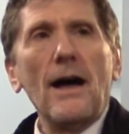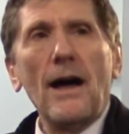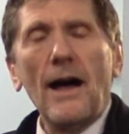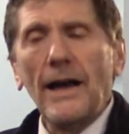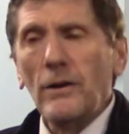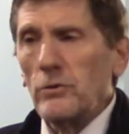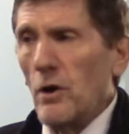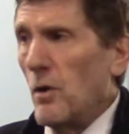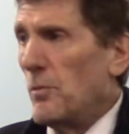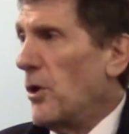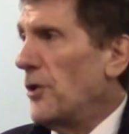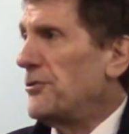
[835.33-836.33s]
I
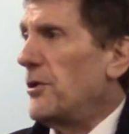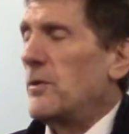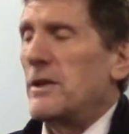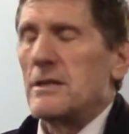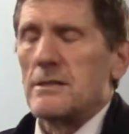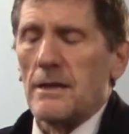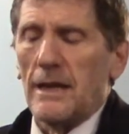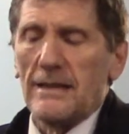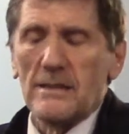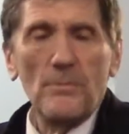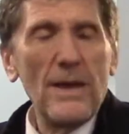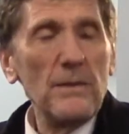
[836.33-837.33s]
know him also
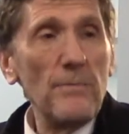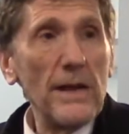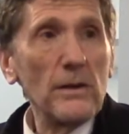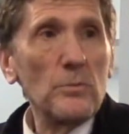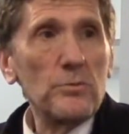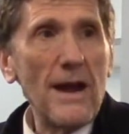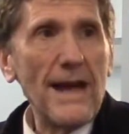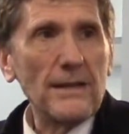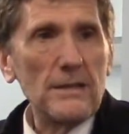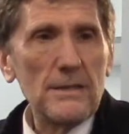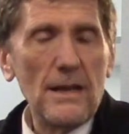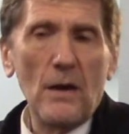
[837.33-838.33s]
in medical
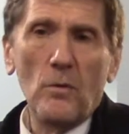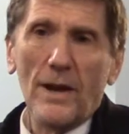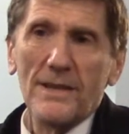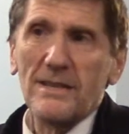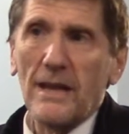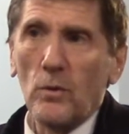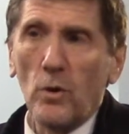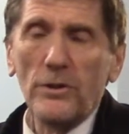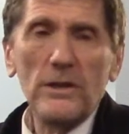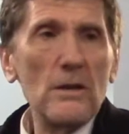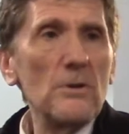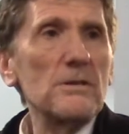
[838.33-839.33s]
practice, and I want to say all
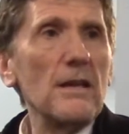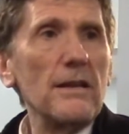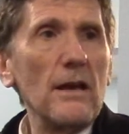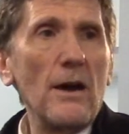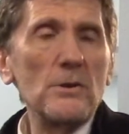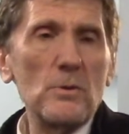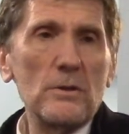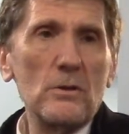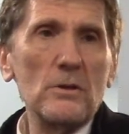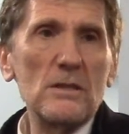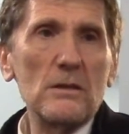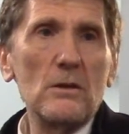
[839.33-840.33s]
the years that I was with
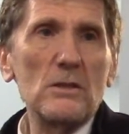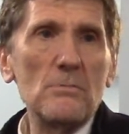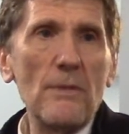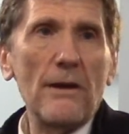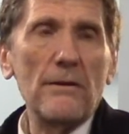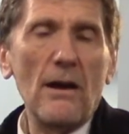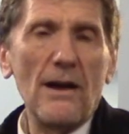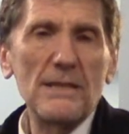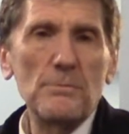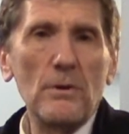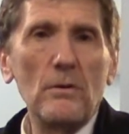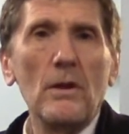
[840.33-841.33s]
Good Samaritan
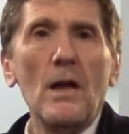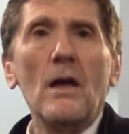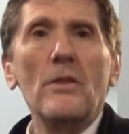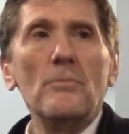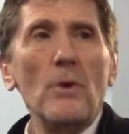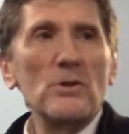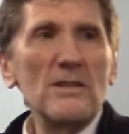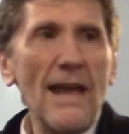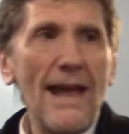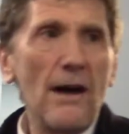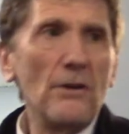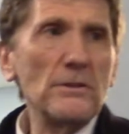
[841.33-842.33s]
Hospital, the most
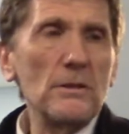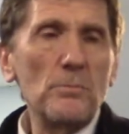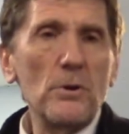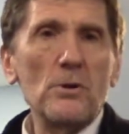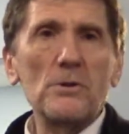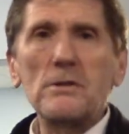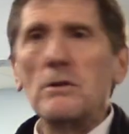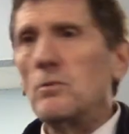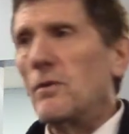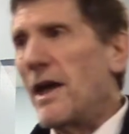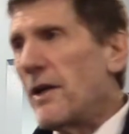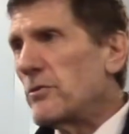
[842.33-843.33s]
talented person who ever